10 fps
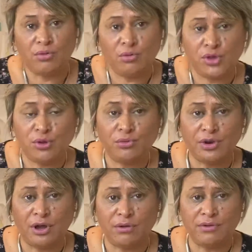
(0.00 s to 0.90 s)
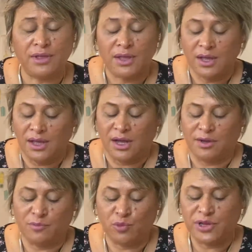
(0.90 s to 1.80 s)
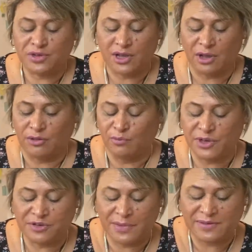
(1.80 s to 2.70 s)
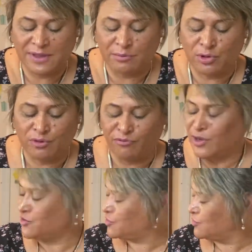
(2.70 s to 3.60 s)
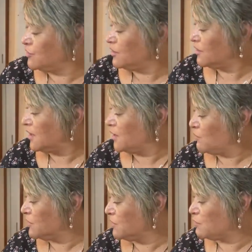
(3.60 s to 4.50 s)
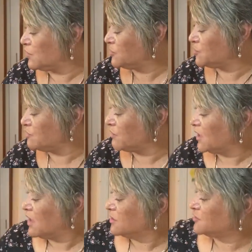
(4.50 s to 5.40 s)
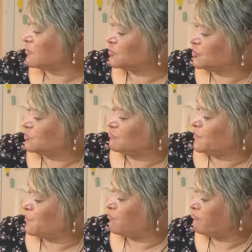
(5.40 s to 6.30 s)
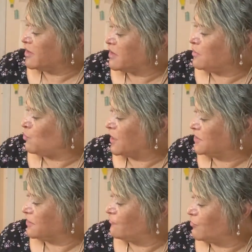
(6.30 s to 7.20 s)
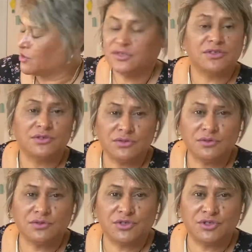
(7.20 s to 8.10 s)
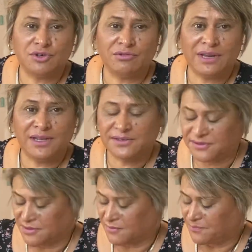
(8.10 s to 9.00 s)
or you'll know when to go, when to make that move, when to. So like she's really waiting for it to release,